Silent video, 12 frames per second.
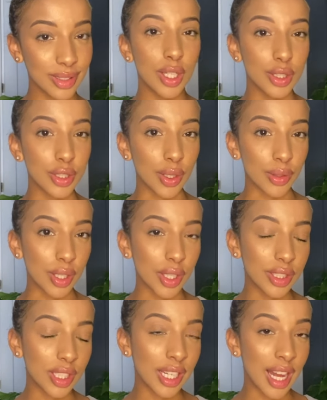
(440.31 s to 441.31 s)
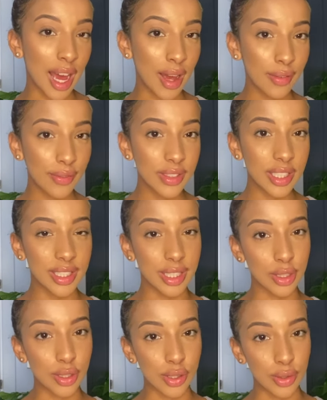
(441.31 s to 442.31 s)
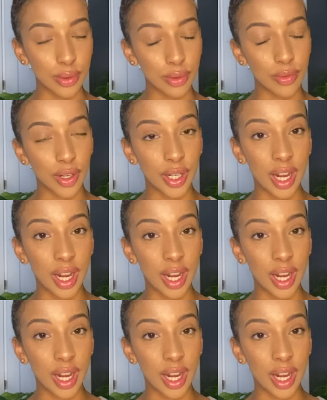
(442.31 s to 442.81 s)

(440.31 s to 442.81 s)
So the cousin left, did the school run,